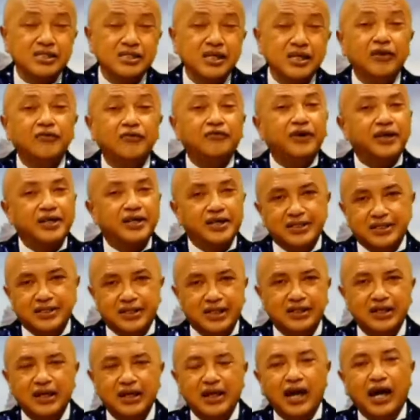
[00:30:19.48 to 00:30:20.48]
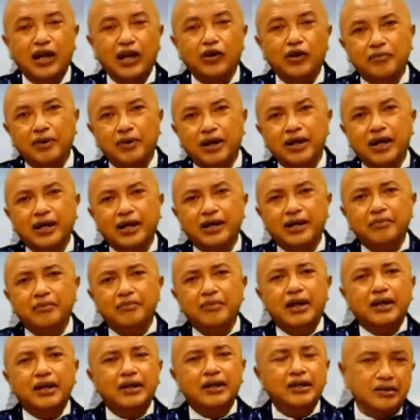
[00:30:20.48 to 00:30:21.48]
and get back to the truth.
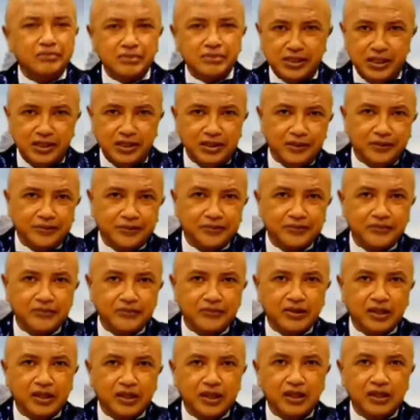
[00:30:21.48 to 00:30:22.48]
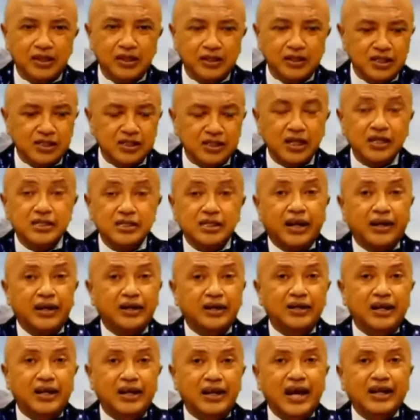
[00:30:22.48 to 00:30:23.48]
The
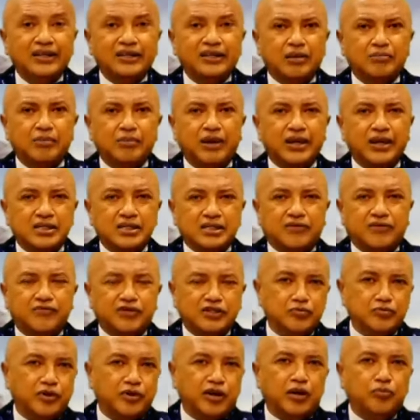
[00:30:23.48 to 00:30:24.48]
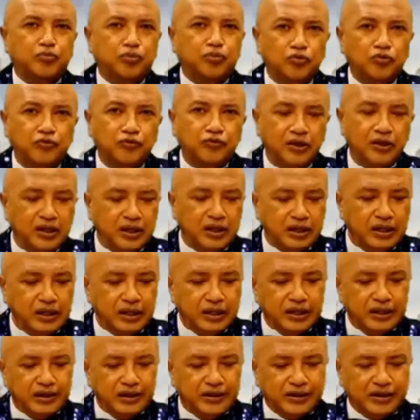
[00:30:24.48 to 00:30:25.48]
responsibility of Elia
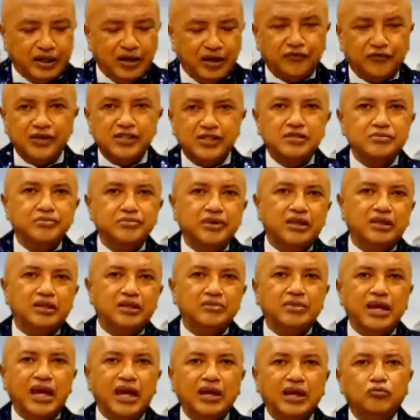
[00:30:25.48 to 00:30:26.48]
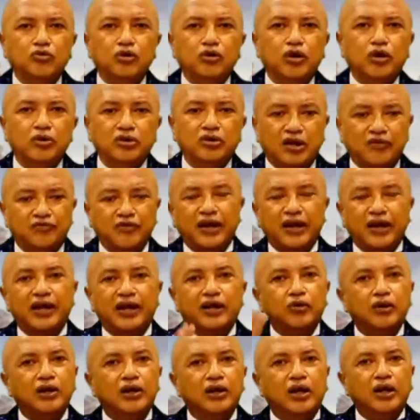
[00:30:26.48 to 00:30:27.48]
is to explain and
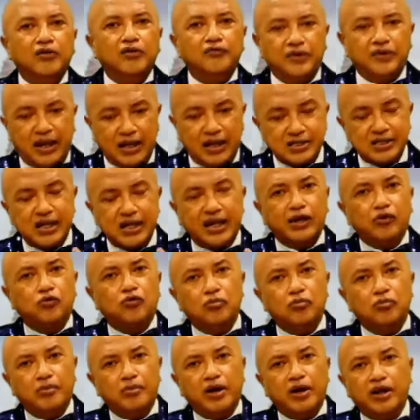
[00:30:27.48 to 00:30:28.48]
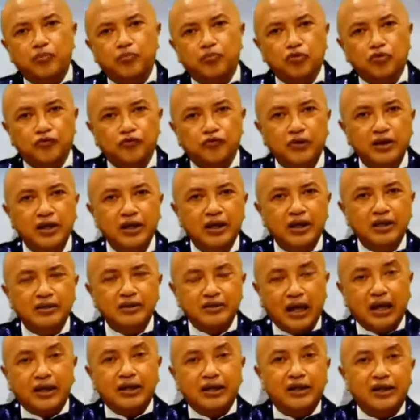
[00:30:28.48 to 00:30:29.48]
to prove to you. But if you don't
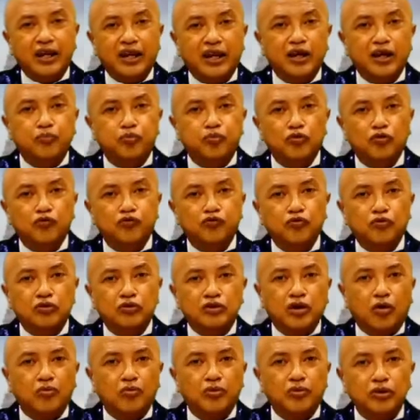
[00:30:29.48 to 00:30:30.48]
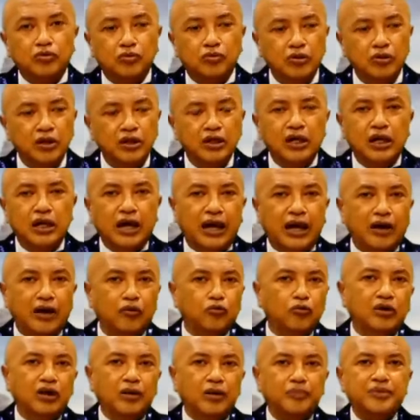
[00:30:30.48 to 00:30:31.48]
listen, my responsibility is
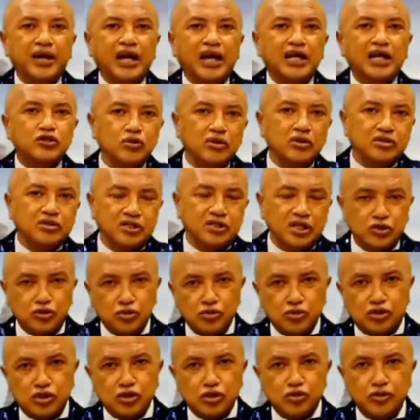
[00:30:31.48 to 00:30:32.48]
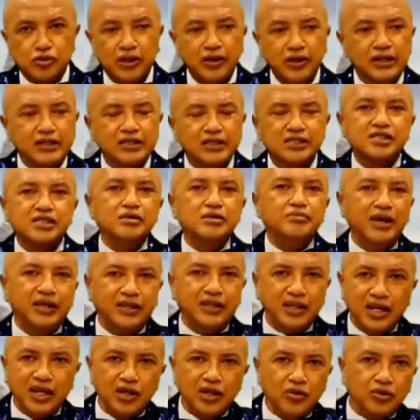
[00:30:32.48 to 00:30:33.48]
to prove you. Like what I did
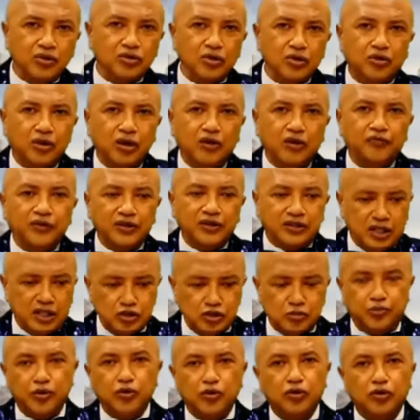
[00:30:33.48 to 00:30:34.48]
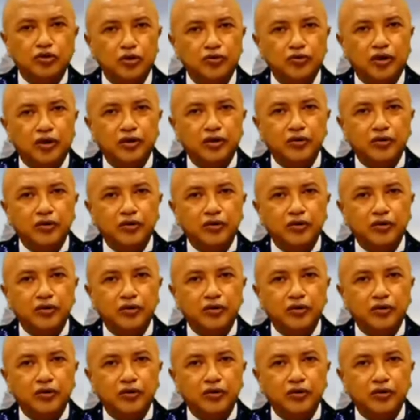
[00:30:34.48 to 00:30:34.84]
to those people who called Jesus.